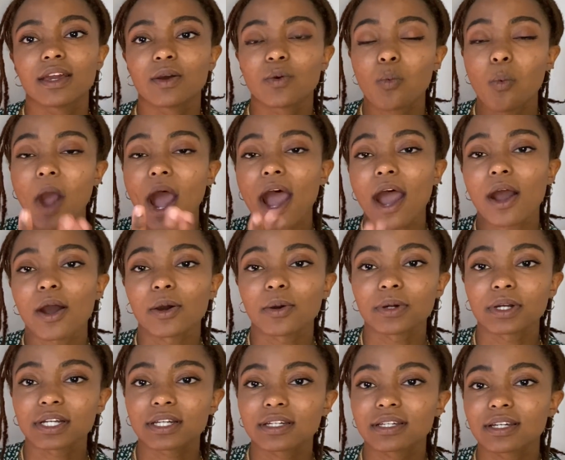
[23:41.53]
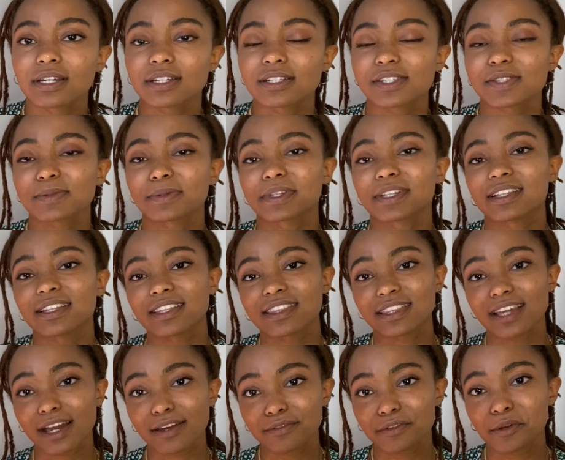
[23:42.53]
Wow. Just want to let
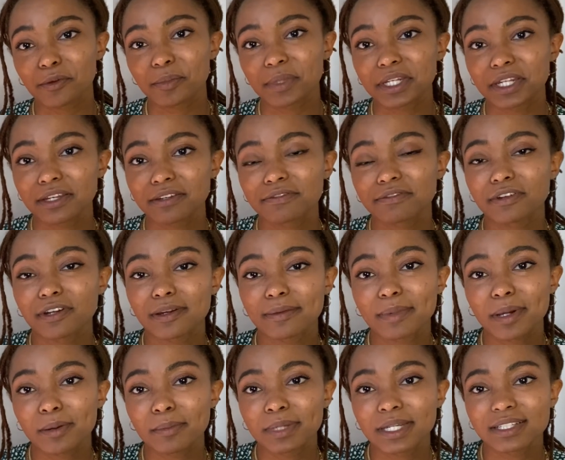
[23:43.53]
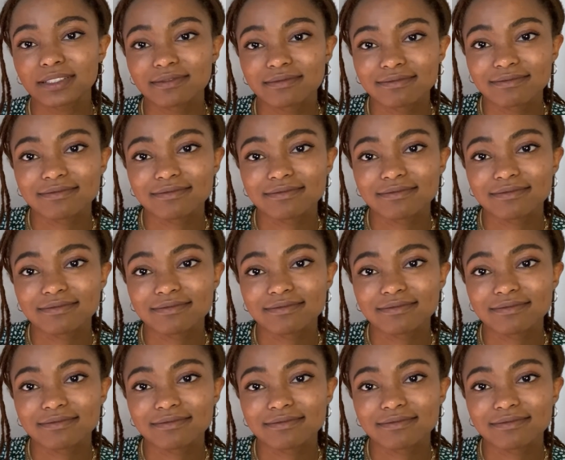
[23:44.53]
that ruminate for a moment.